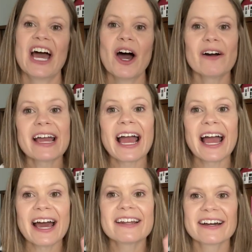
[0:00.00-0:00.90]
Okay, I
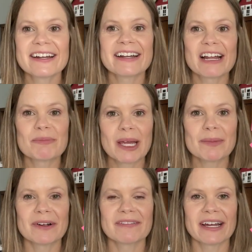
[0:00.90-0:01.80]
had to cut it out of
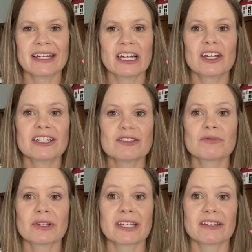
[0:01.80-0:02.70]
paper, right? It is
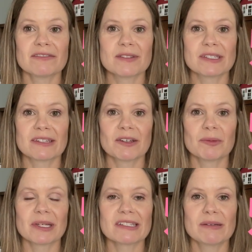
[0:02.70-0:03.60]
really confusing though
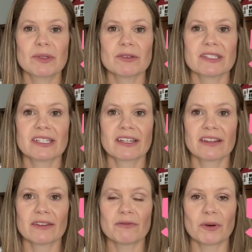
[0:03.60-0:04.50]
because I'm using
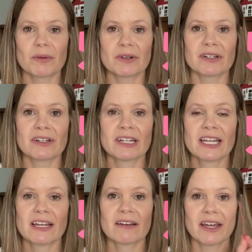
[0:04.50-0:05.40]
the forward
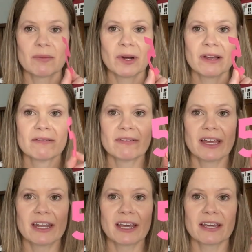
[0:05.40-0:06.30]
camera
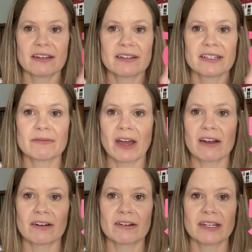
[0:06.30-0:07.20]
and I have had
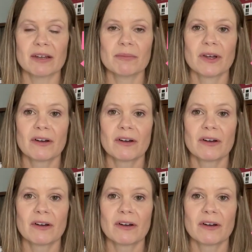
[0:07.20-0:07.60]
a hard time.